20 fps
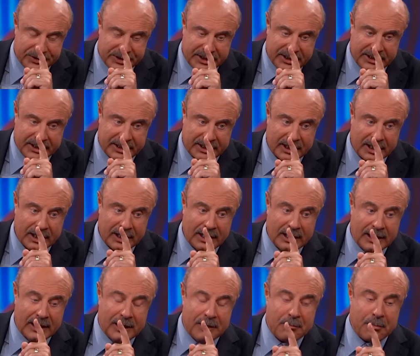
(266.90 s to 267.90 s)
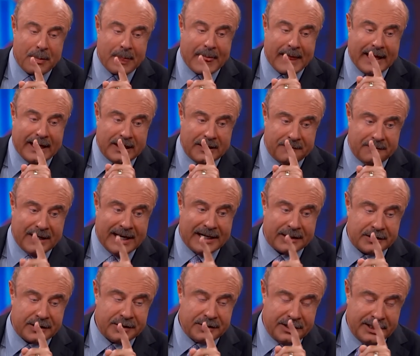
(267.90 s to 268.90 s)
seeing. And if
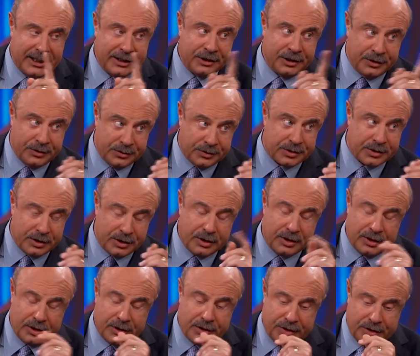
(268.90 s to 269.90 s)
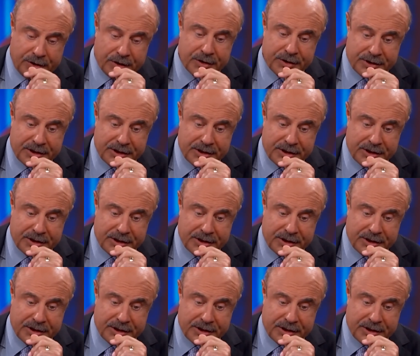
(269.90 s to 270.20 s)
that continues, you're